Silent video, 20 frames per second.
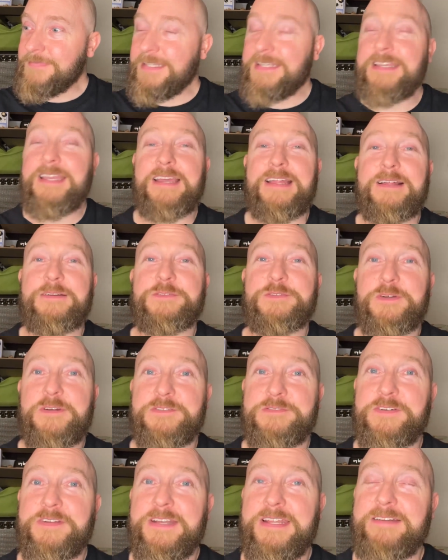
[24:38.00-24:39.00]
yeah, that's quite
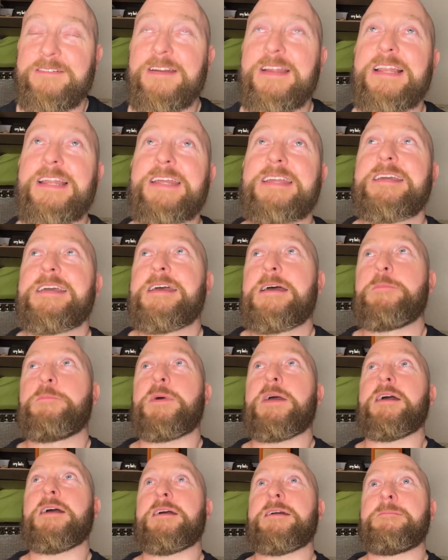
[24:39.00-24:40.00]
funny, really.
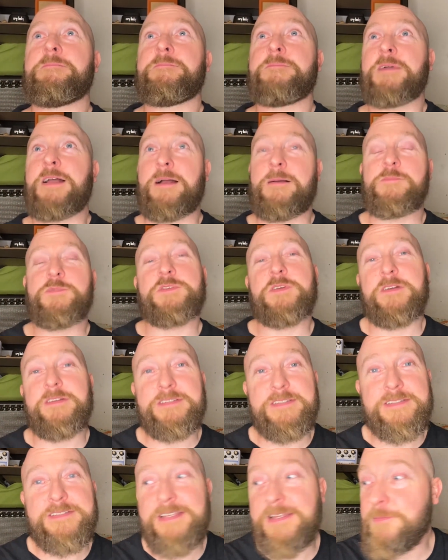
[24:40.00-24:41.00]
But I'm sorry
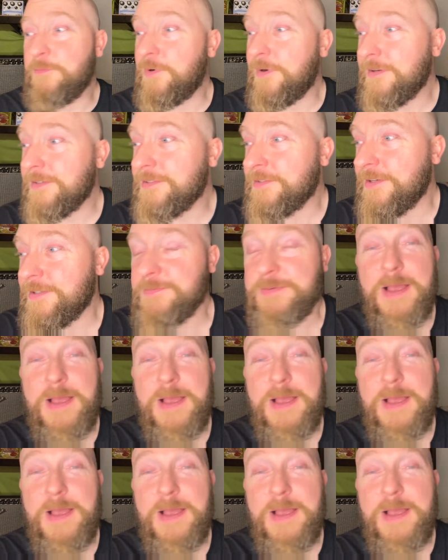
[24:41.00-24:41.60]
to Seabrooks crisps.